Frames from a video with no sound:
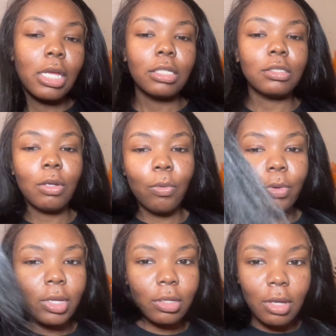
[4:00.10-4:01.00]
So
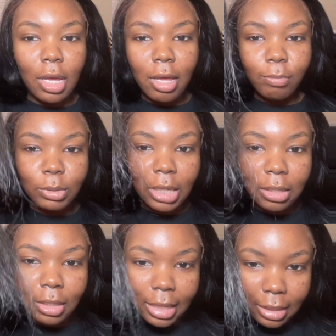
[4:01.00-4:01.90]
if you take a
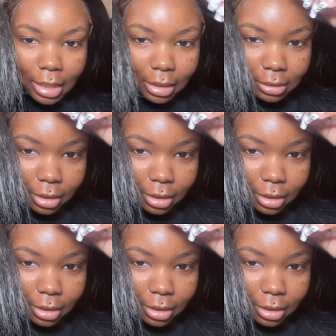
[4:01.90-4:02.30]
look at the ends